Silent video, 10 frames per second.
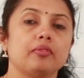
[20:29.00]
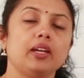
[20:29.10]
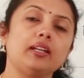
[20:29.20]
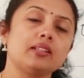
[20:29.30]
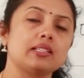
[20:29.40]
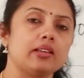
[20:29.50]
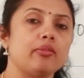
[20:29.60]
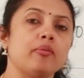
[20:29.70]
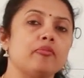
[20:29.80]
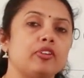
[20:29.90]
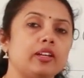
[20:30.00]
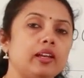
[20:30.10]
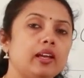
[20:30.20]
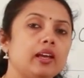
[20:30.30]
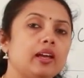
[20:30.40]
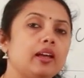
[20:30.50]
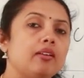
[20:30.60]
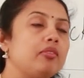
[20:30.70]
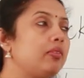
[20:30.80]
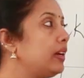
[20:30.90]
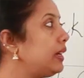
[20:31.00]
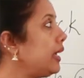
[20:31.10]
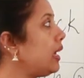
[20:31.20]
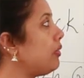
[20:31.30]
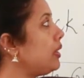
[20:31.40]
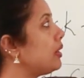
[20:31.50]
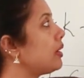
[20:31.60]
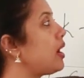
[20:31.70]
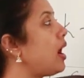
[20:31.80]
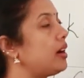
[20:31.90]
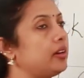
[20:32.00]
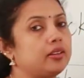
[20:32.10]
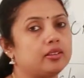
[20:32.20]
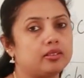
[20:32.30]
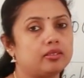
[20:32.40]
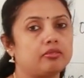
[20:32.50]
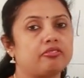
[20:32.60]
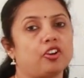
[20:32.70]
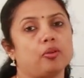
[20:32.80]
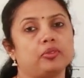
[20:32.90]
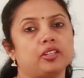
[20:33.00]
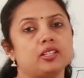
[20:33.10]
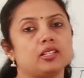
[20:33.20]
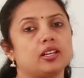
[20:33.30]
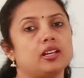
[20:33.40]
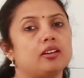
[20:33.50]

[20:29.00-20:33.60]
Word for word: Let us leave him free. We will take away the guard from this.